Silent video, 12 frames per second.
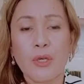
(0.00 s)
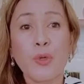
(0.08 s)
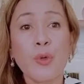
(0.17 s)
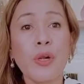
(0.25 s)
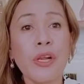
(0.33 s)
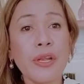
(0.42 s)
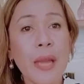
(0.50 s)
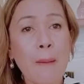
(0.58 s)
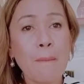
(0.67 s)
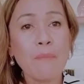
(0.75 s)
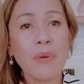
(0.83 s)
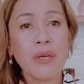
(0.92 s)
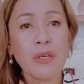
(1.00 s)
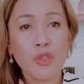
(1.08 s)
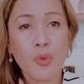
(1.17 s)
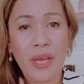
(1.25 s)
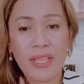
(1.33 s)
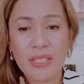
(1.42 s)
Rule
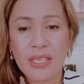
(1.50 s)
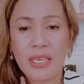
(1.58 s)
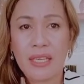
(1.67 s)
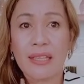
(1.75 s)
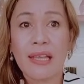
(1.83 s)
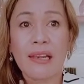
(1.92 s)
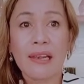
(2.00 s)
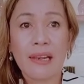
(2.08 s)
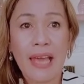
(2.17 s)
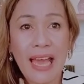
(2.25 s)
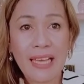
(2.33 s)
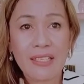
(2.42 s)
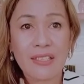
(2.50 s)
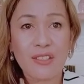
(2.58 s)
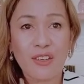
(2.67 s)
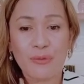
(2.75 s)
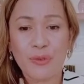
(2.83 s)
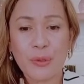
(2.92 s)
number 20, the
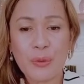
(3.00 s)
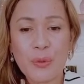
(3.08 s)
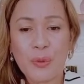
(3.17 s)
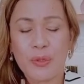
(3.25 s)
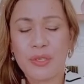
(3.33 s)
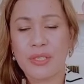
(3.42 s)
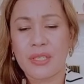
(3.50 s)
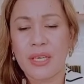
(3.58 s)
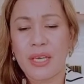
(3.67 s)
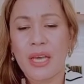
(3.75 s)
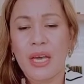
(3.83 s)
last of the rules.